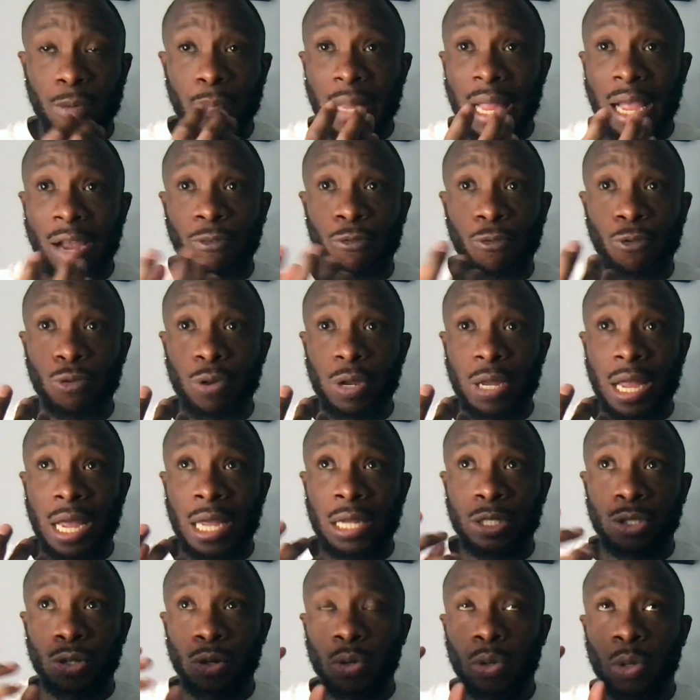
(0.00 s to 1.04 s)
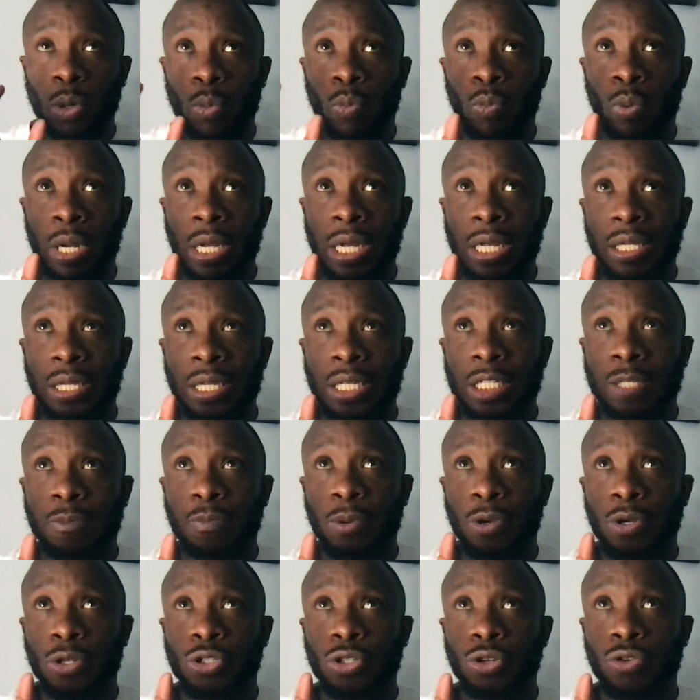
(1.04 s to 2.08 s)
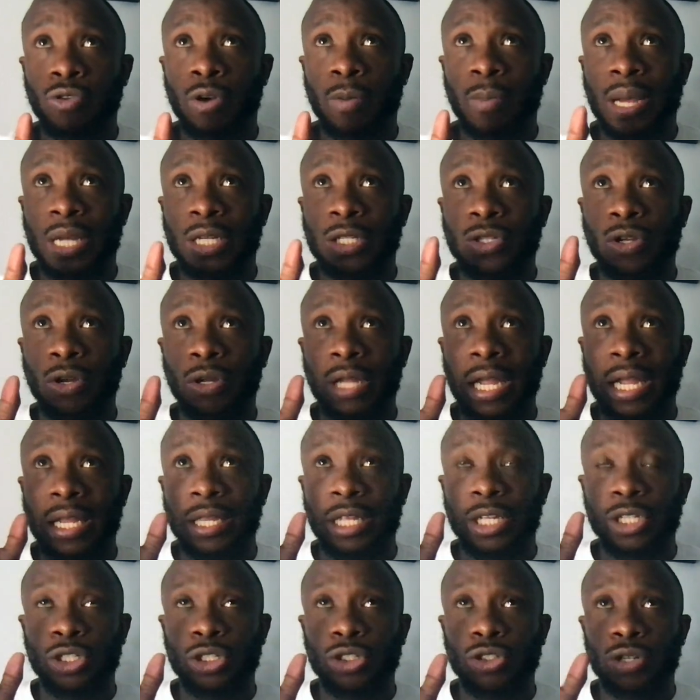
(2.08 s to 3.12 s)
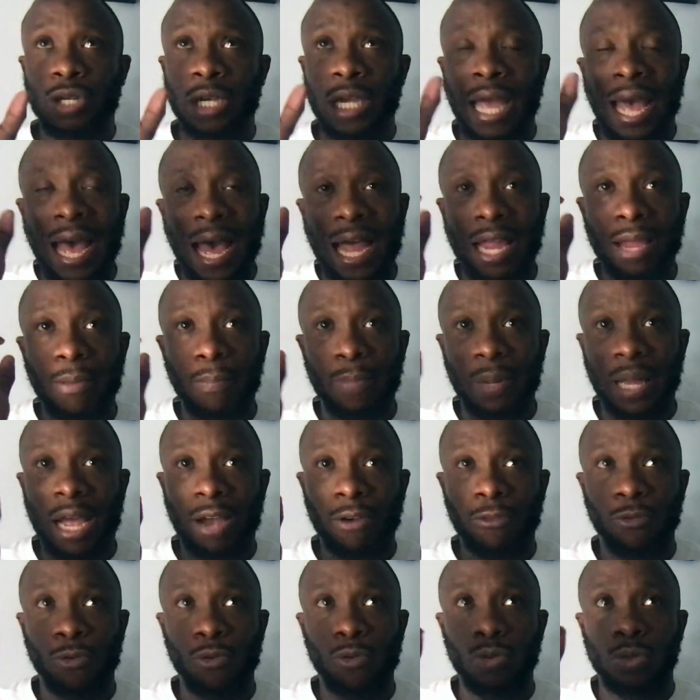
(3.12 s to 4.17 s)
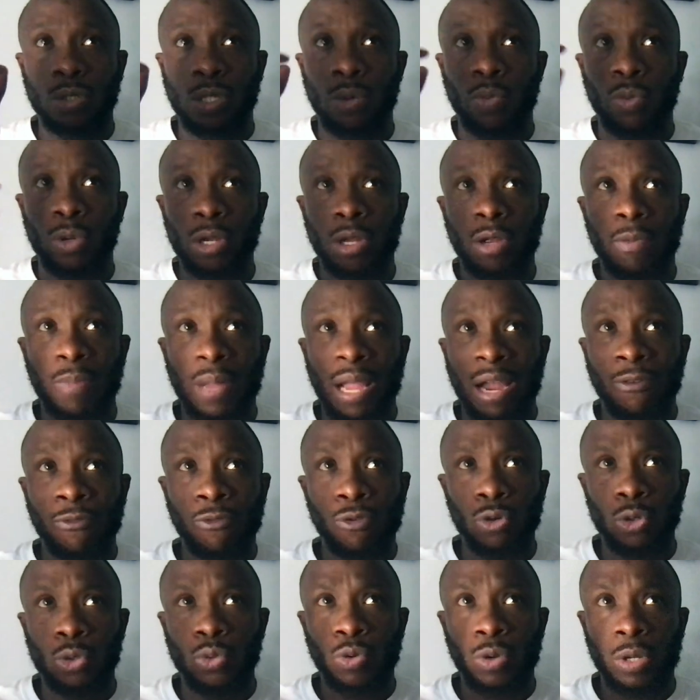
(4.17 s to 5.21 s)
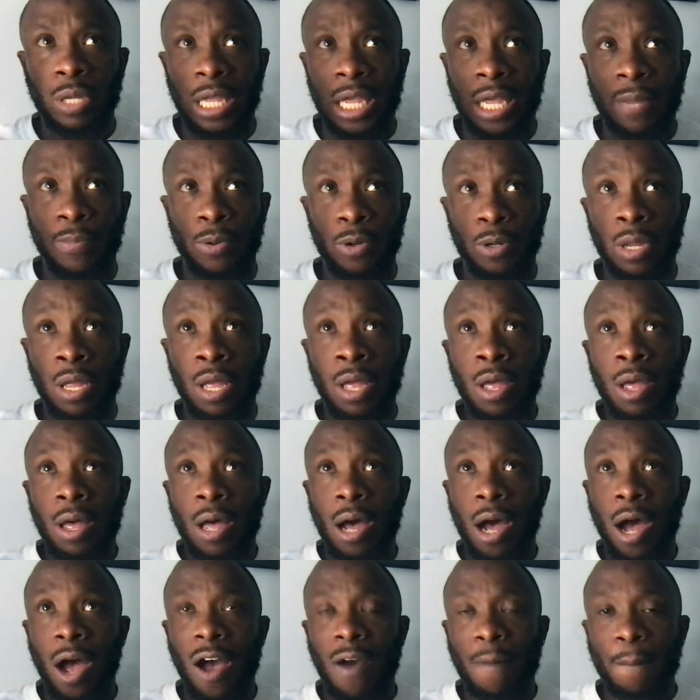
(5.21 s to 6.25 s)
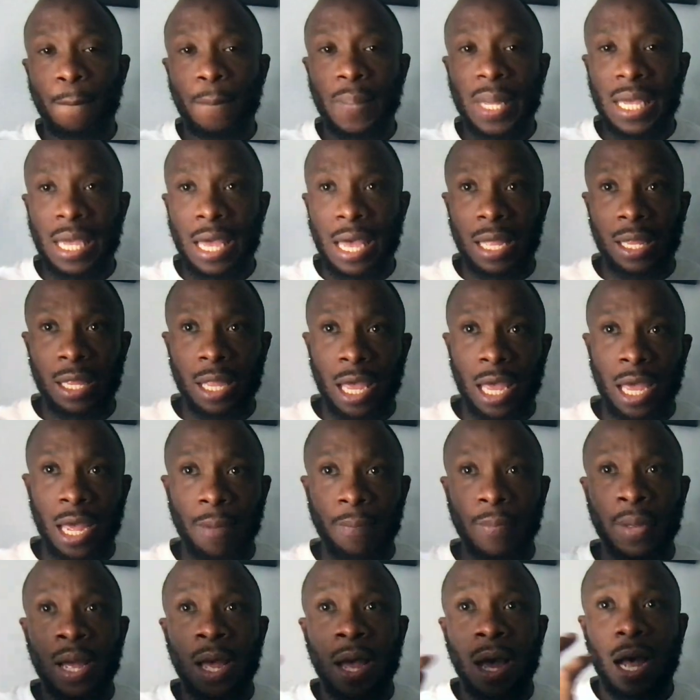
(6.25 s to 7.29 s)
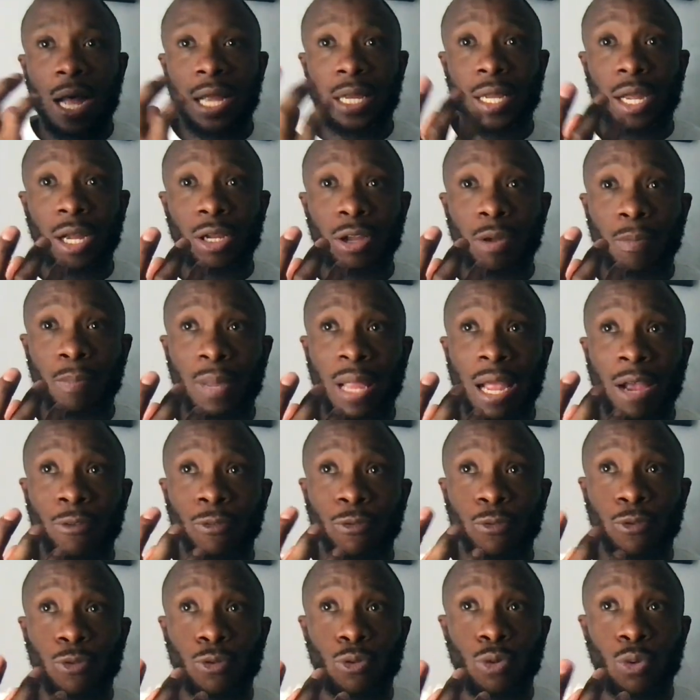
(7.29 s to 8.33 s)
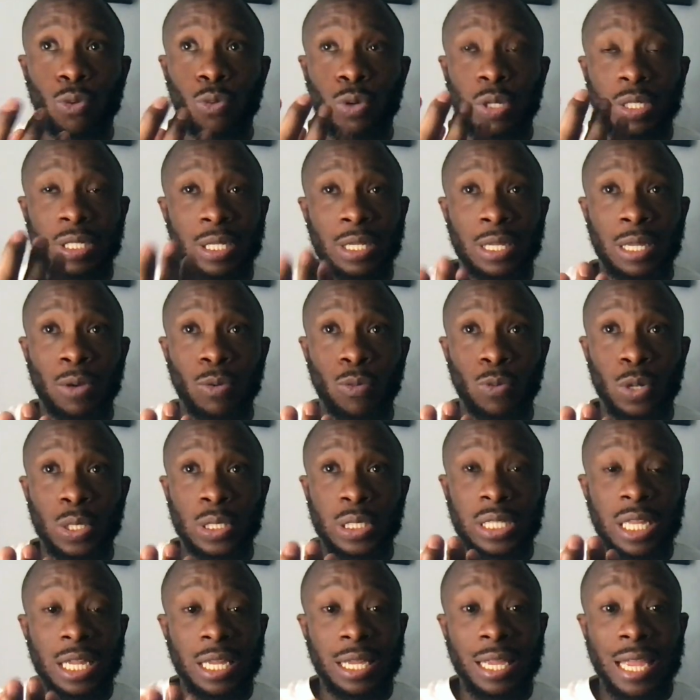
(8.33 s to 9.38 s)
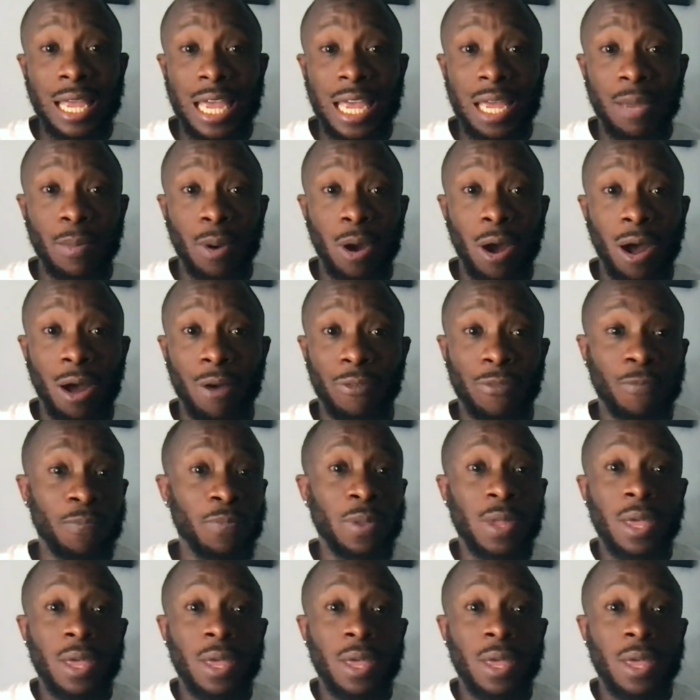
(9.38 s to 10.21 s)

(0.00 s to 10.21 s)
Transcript: black fruit like so in the spiritual realm i saw like this tree had black fruits and one of the black fruits were labeled um blm another black fruit was was the name of